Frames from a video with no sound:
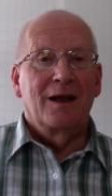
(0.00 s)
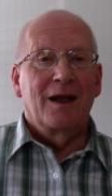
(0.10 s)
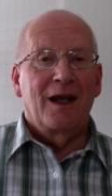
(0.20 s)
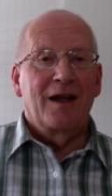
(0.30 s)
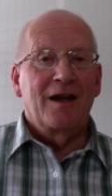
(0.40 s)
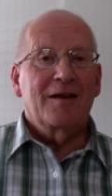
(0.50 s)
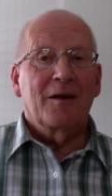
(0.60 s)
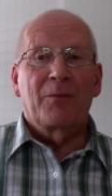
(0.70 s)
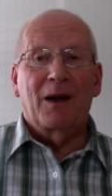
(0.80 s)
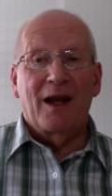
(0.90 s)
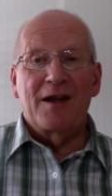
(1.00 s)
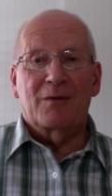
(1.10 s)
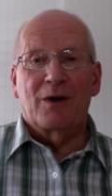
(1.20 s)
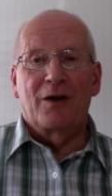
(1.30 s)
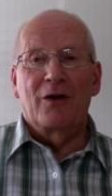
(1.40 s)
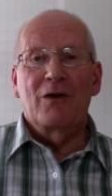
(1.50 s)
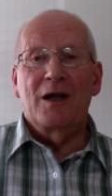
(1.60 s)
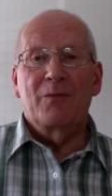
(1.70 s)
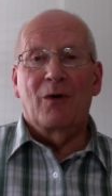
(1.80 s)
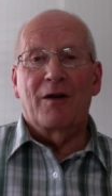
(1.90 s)
It is the place where newly
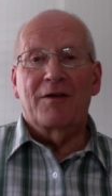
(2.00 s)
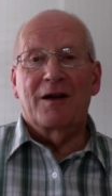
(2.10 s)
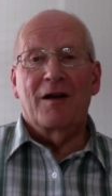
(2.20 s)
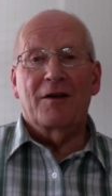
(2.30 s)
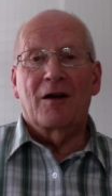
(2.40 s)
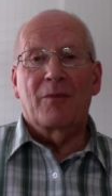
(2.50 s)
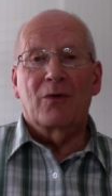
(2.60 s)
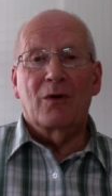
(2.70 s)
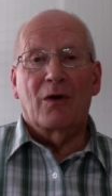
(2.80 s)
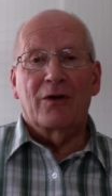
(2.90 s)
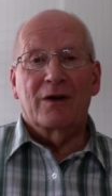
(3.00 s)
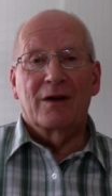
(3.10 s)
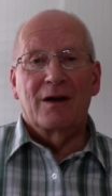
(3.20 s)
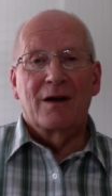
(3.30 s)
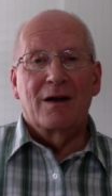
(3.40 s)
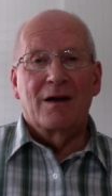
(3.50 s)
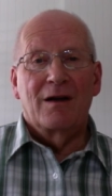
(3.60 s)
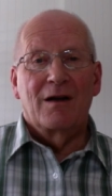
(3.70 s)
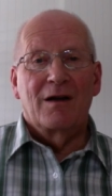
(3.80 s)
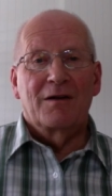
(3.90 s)
born sinners are brought
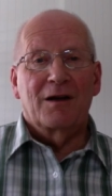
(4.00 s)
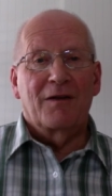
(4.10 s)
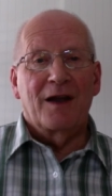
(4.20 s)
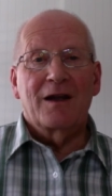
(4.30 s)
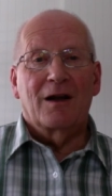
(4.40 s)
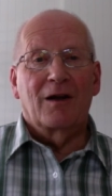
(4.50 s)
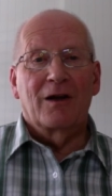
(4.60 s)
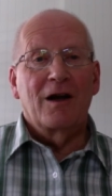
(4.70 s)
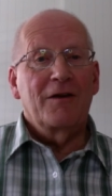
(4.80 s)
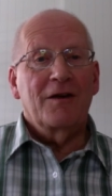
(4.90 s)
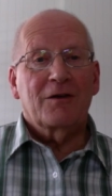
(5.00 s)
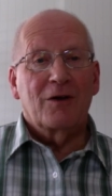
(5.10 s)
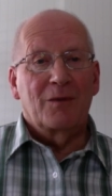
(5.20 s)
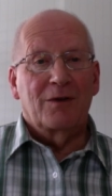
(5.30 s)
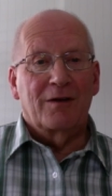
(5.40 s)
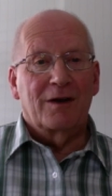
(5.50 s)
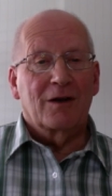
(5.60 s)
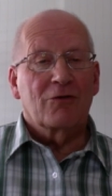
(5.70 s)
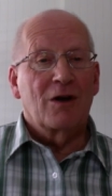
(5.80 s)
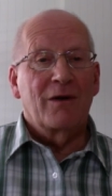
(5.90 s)
so they can learn the scriptures and
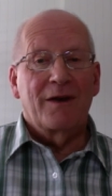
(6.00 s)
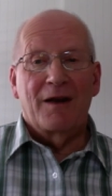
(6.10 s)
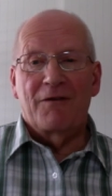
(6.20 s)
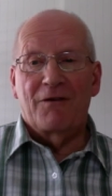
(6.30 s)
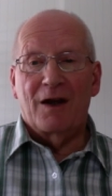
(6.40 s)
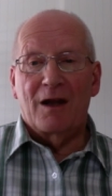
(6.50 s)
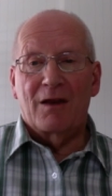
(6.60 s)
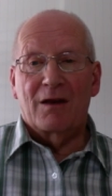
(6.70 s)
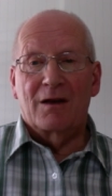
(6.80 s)
grow in their faith.